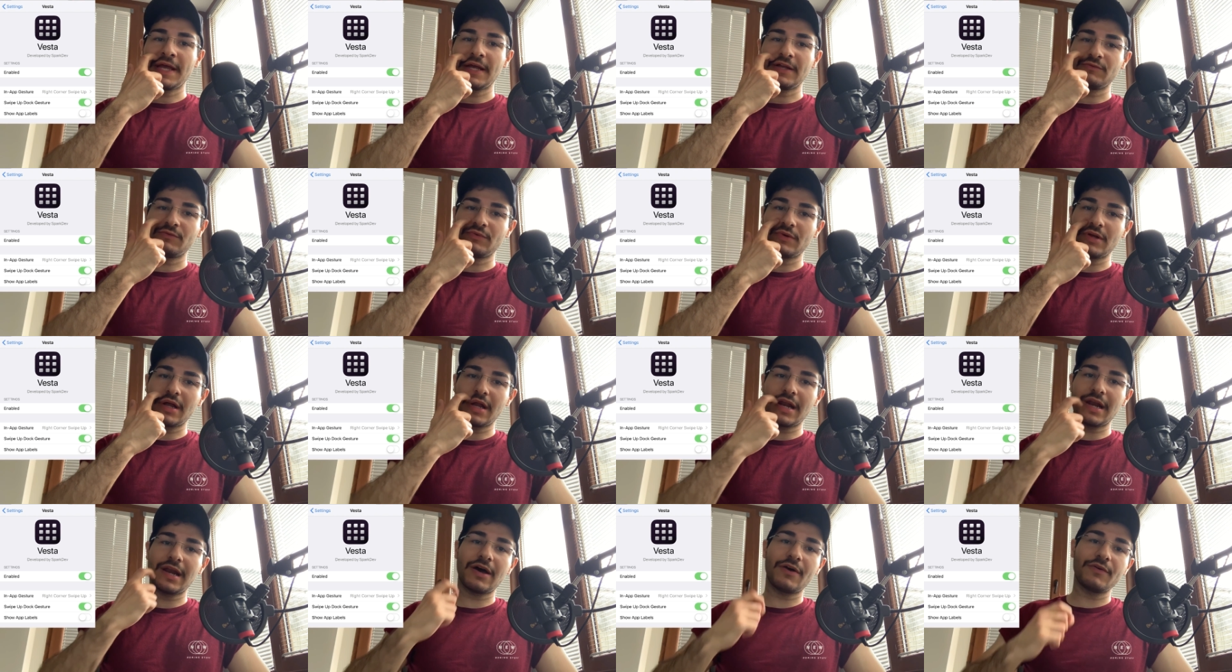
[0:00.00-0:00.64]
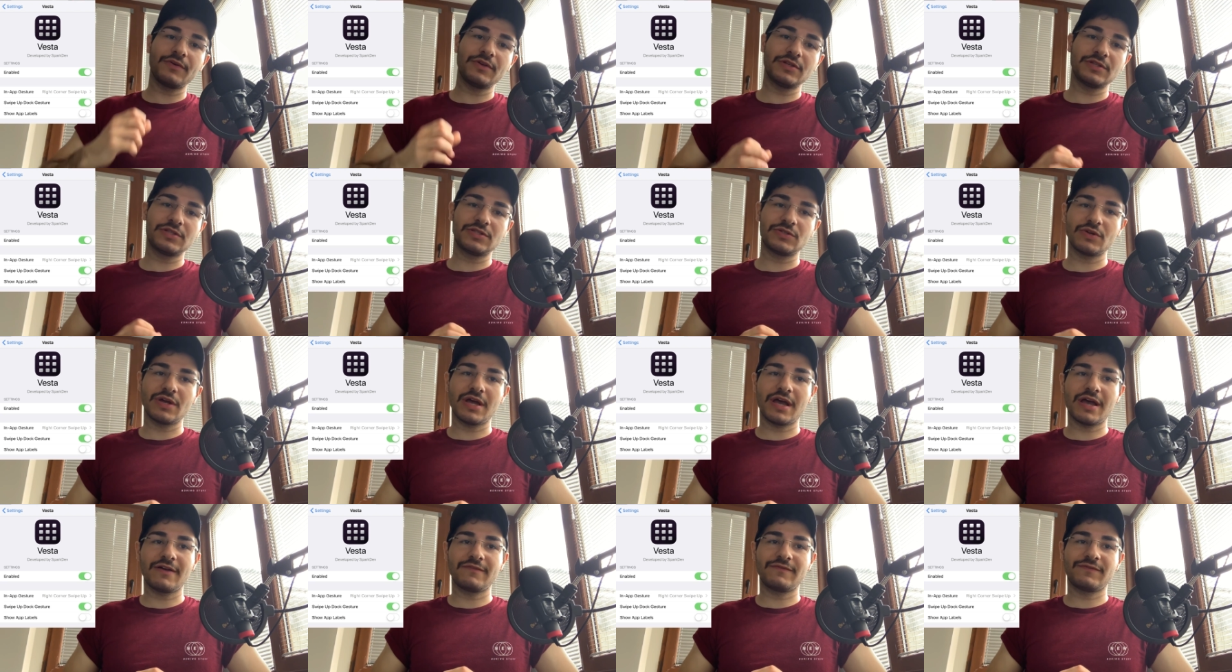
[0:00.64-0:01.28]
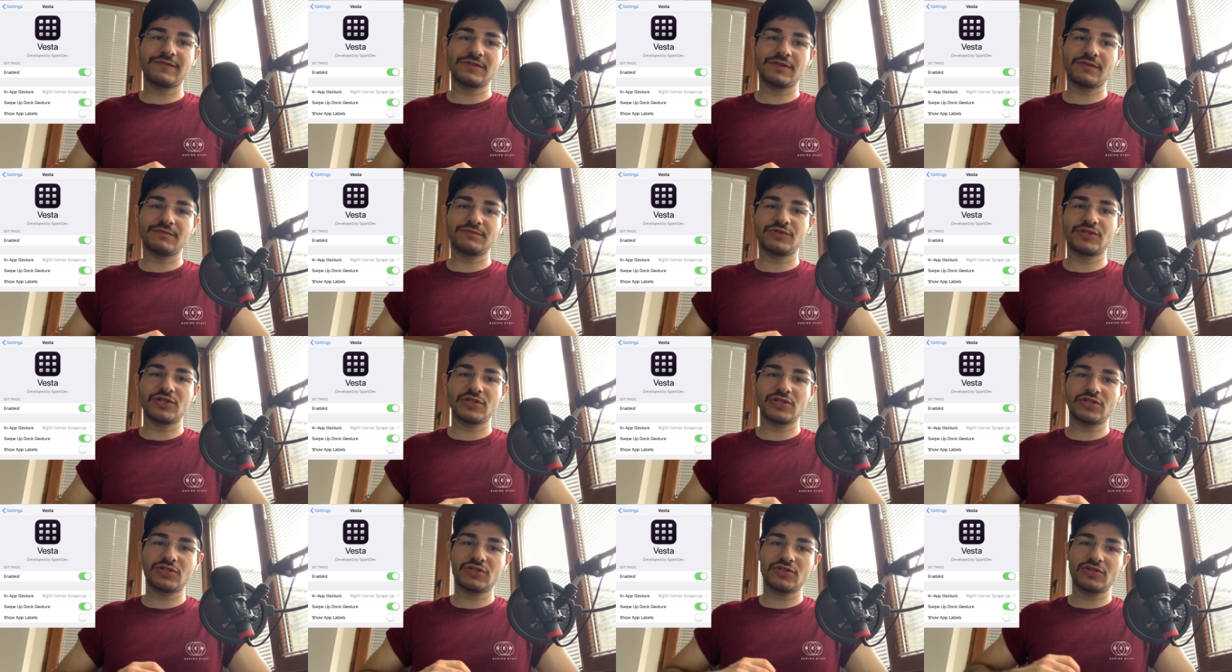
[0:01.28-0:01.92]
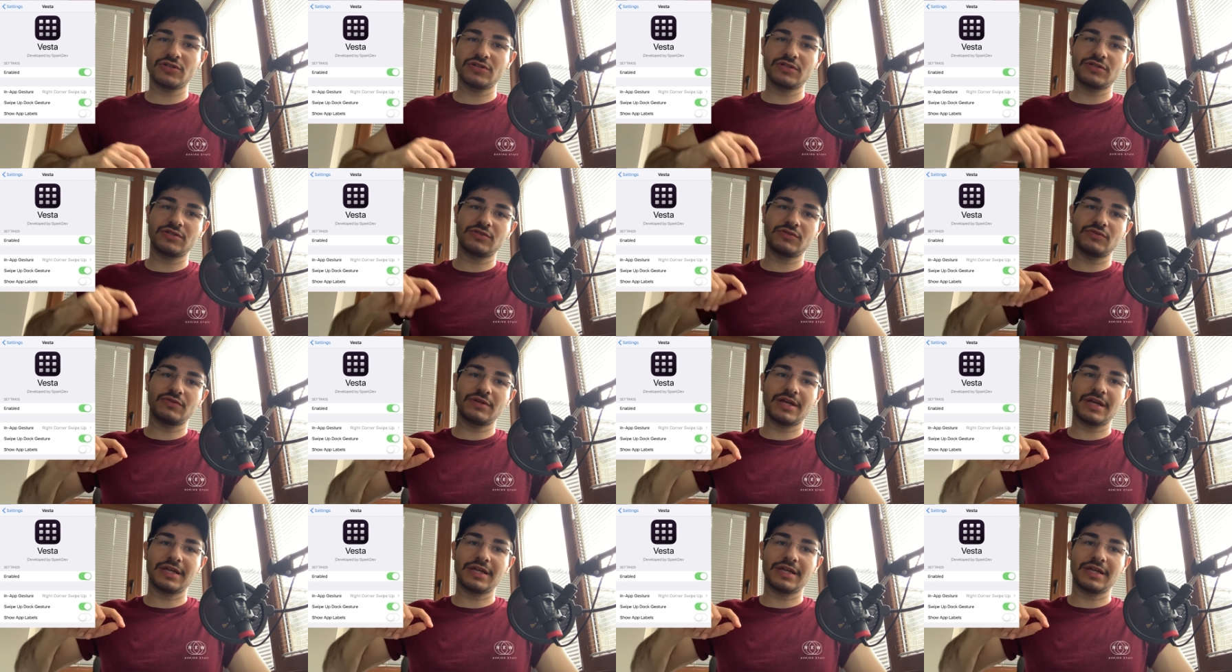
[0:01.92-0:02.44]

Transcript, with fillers: It will allow you to have some gestures to,